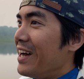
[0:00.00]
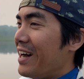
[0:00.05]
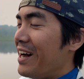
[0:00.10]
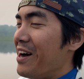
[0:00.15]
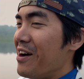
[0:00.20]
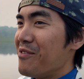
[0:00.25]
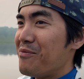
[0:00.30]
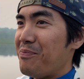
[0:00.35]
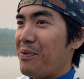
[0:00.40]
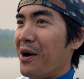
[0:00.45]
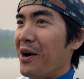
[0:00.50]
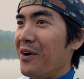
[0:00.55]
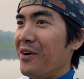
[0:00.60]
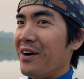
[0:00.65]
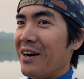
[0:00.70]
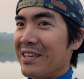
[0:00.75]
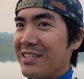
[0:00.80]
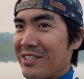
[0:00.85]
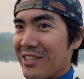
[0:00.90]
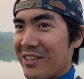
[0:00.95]
of bow
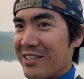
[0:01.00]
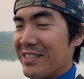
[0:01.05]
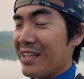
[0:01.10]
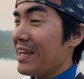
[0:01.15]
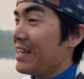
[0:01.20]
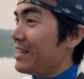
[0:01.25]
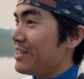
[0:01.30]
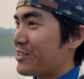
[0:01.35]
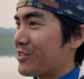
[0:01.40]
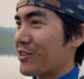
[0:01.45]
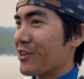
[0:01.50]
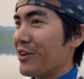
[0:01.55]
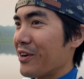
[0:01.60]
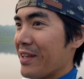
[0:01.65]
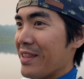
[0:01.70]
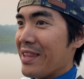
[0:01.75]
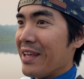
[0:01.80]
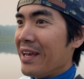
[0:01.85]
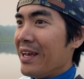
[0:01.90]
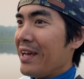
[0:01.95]
hunters. That is true.
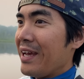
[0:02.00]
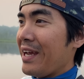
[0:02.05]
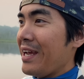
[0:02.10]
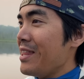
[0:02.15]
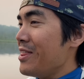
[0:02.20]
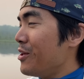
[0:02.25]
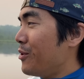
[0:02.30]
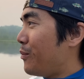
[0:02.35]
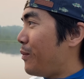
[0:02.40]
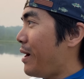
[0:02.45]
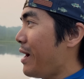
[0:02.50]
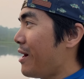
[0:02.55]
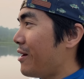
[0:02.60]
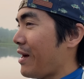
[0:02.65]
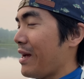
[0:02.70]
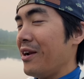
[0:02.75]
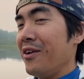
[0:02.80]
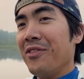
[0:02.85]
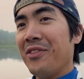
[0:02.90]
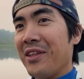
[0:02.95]
And in the wild, I
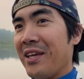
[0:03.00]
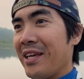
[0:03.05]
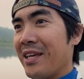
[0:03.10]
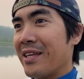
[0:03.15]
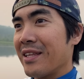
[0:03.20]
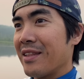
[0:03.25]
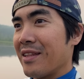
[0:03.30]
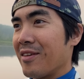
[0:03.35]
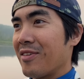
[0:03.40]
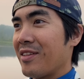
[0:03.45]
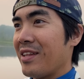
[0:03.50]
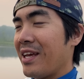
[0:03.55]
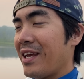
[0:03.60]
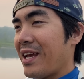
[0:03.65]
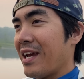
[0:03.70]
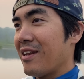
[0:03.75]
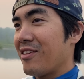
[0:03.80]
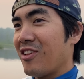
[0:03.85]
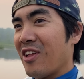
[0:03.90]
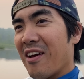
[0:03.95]
don't think the
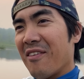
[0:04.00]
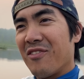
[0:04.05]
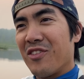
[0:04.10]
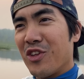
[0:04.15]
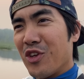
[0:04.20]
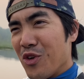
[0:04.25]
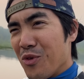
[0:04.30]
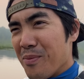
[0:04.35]
snakeheads have too